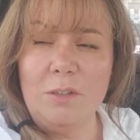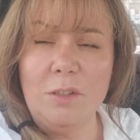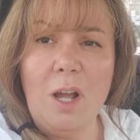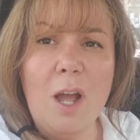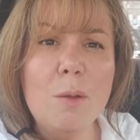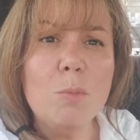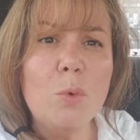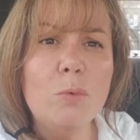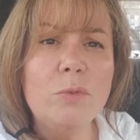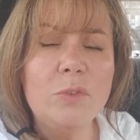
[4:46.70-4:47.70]
I
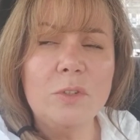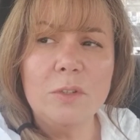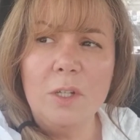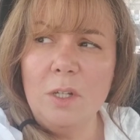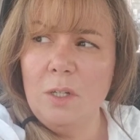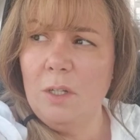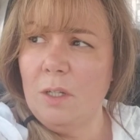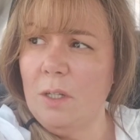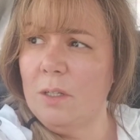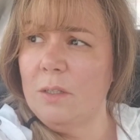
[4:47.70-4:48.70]
moved
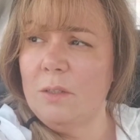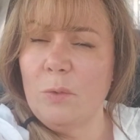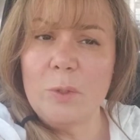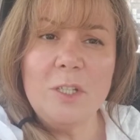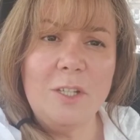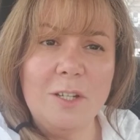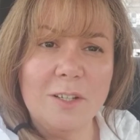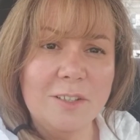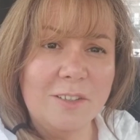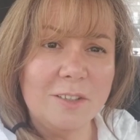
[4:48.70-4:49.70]
in 20
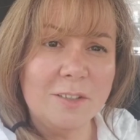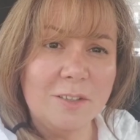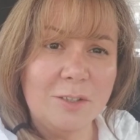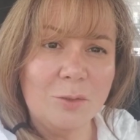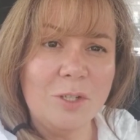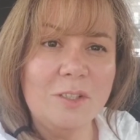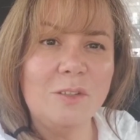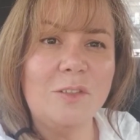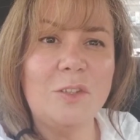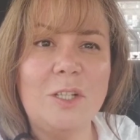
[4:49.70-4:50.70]
years in
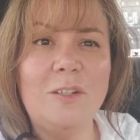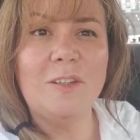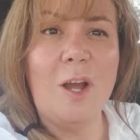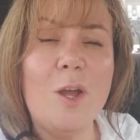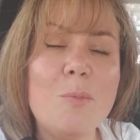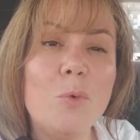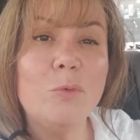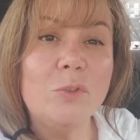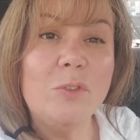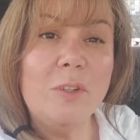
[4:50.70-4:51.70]
United States, I
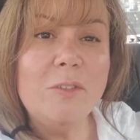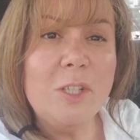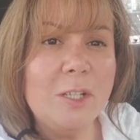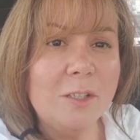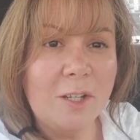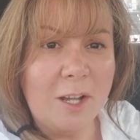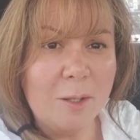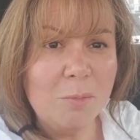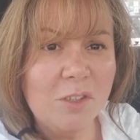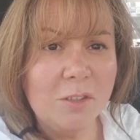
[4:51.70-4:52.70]
moved 15
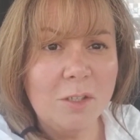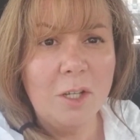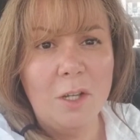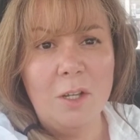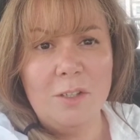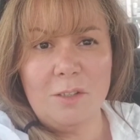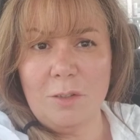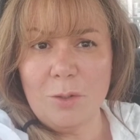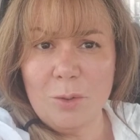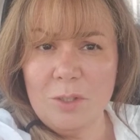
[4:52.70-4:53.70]
times.
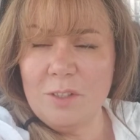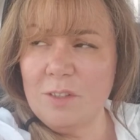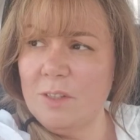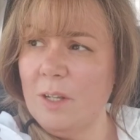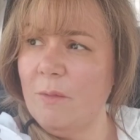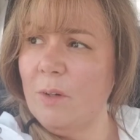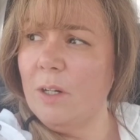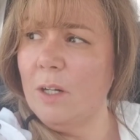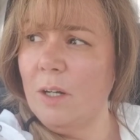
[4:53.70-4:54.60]
So it's never